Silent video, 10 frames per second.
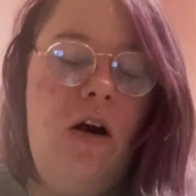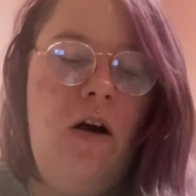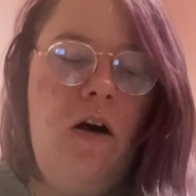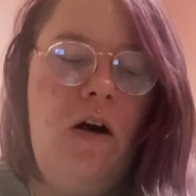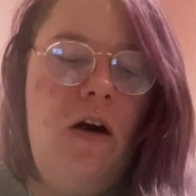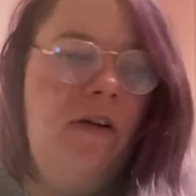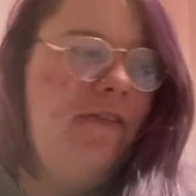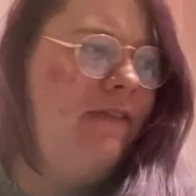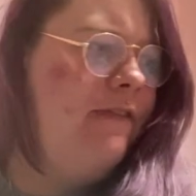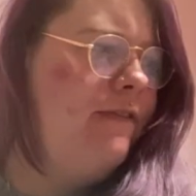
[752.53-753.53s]
are
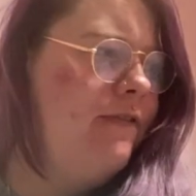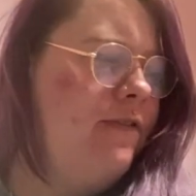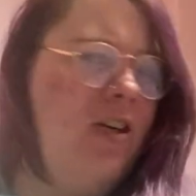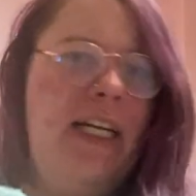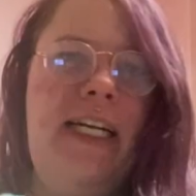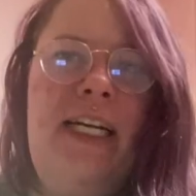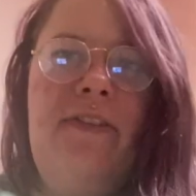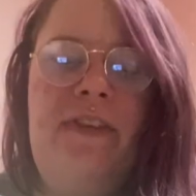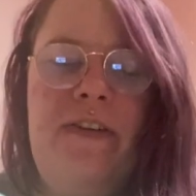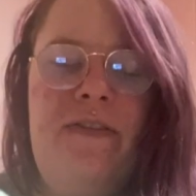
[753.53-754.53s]

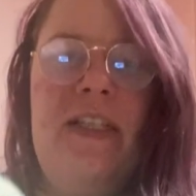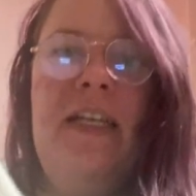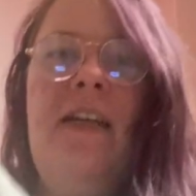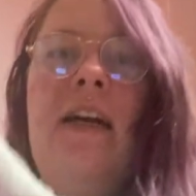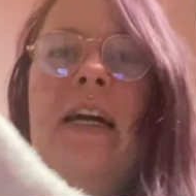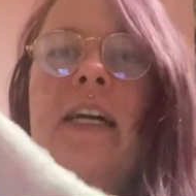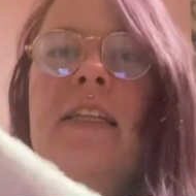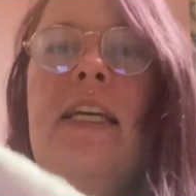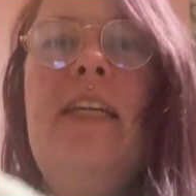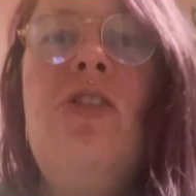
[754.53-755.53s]
£3.50.
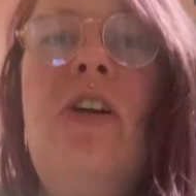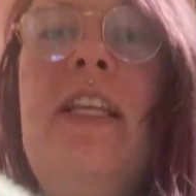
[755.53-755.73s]
These are